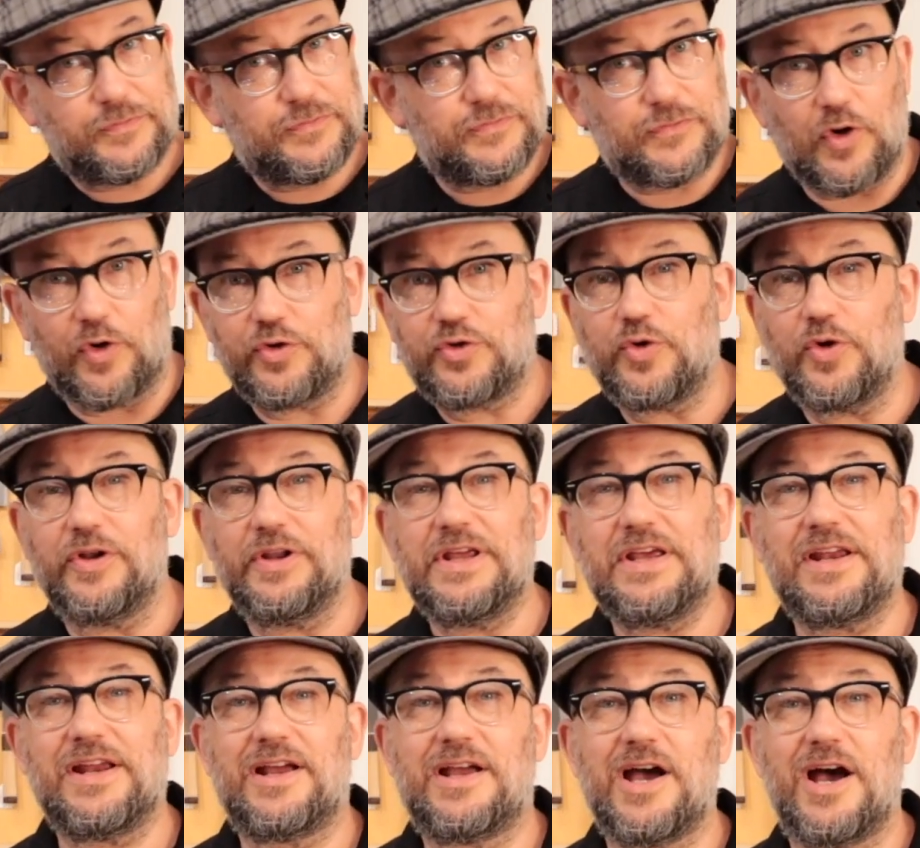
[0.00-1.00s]
Don't do a
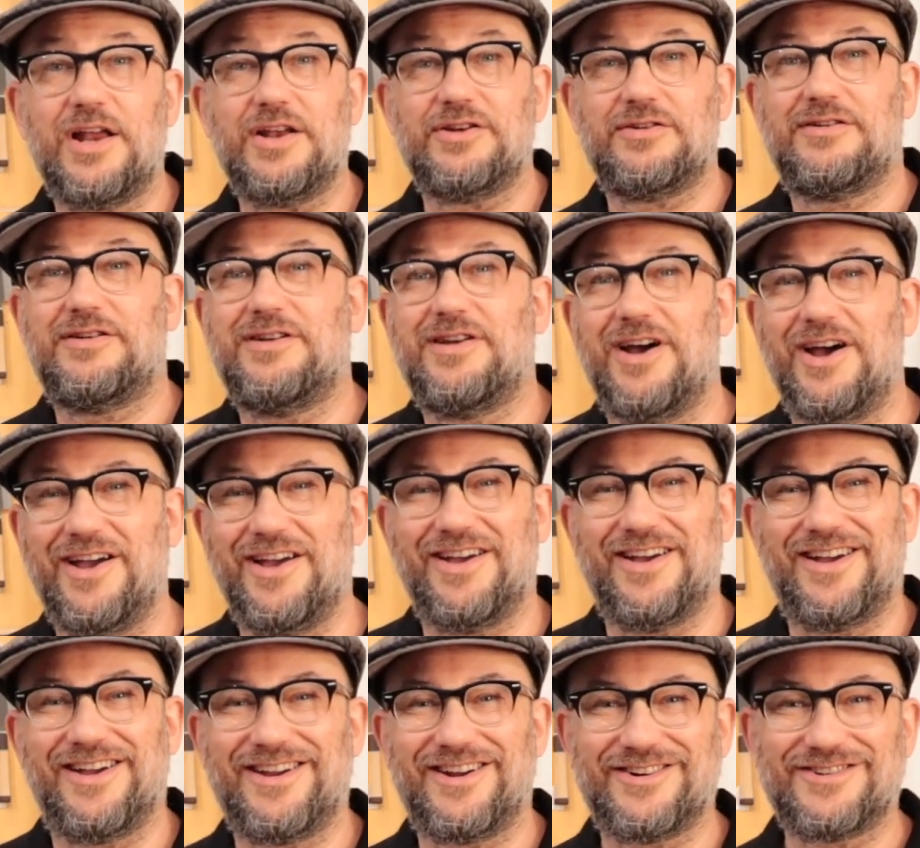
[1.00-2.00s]
leading cut and
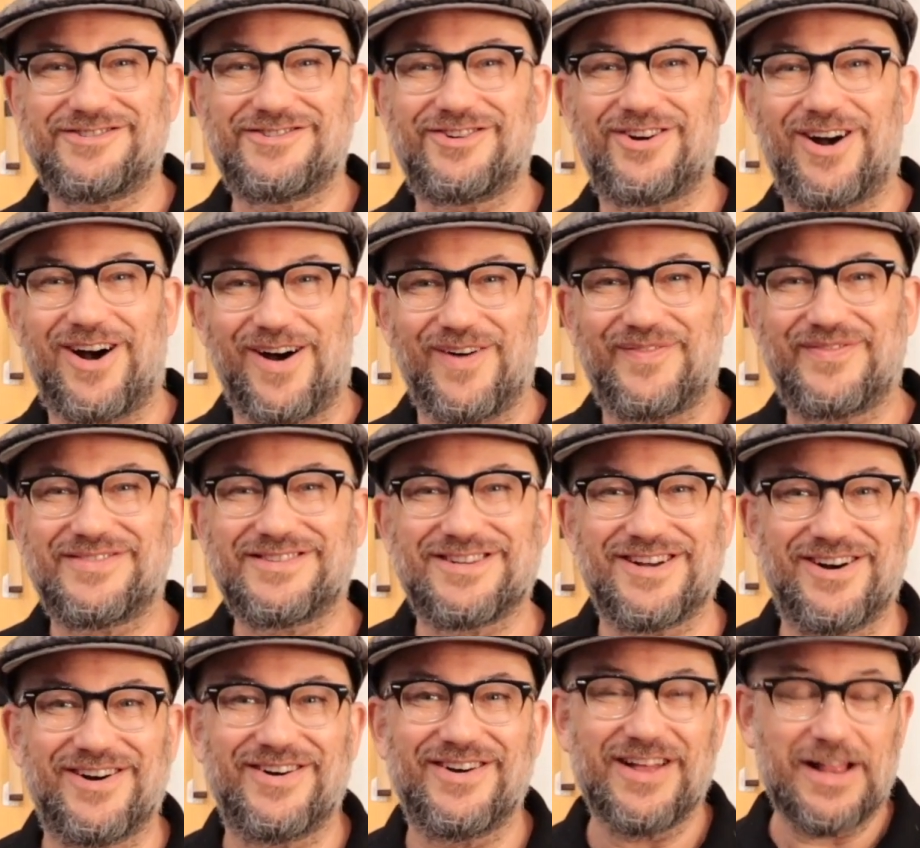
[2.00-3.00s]
cut your strop.
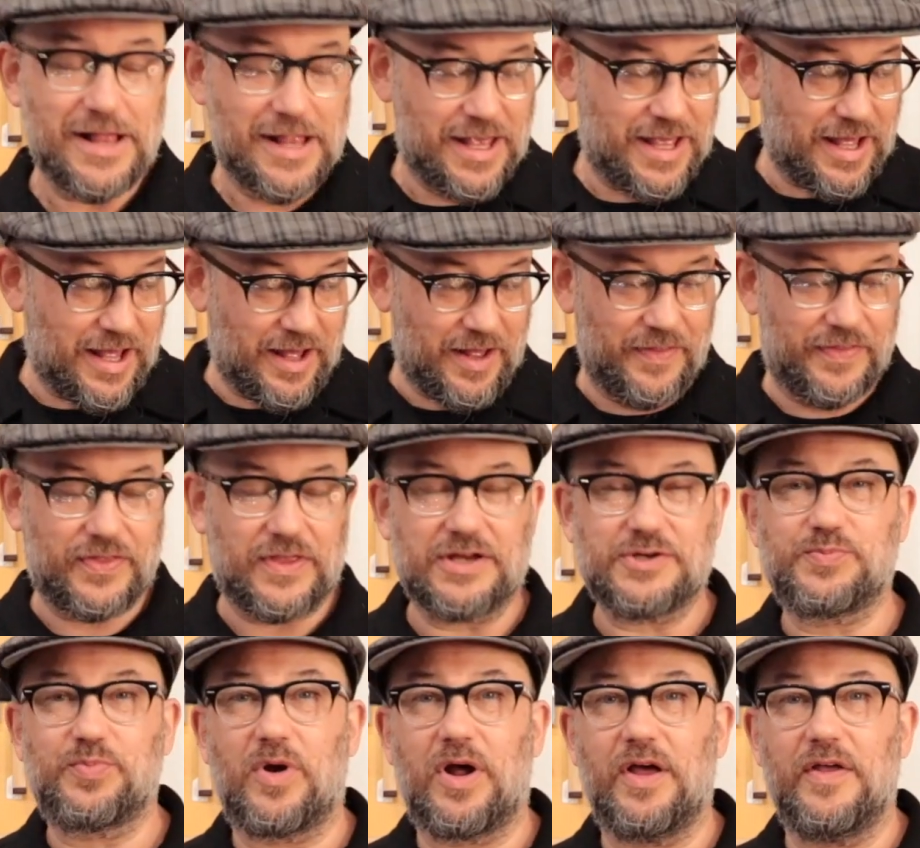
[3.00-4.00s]
So
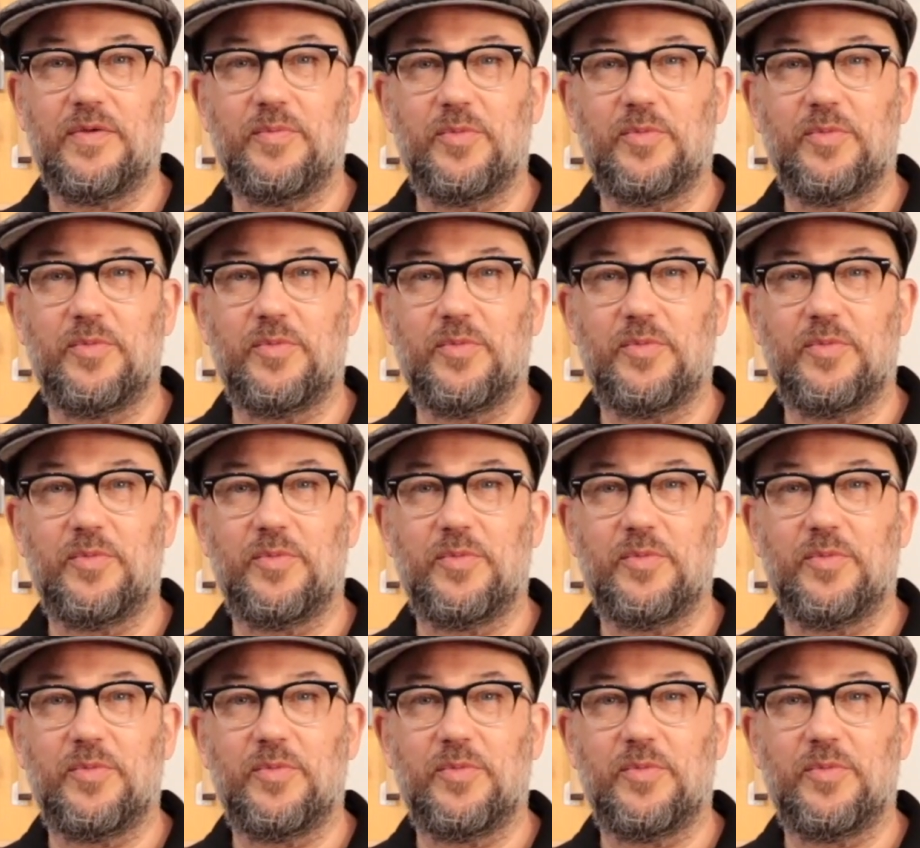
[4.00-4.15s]
that's probably the